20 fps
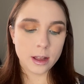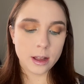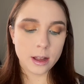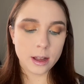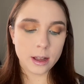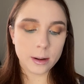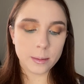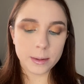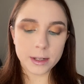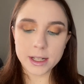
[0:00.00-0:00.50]

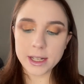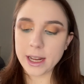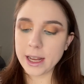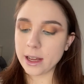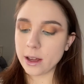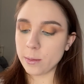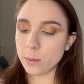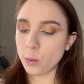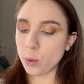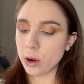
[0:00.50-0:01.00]
And I'm gonna
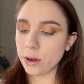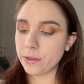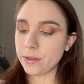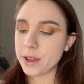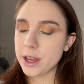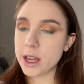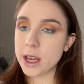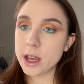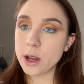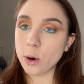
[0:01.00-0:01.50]
take a
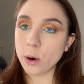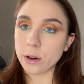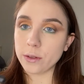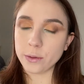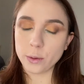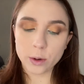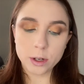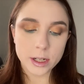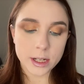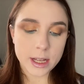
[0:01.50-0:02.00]
Morphe
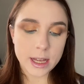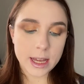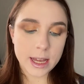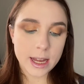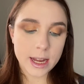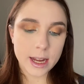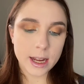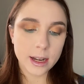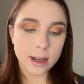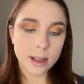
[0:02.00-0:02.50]

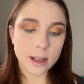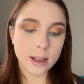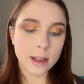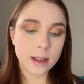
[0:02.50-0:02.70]
R14,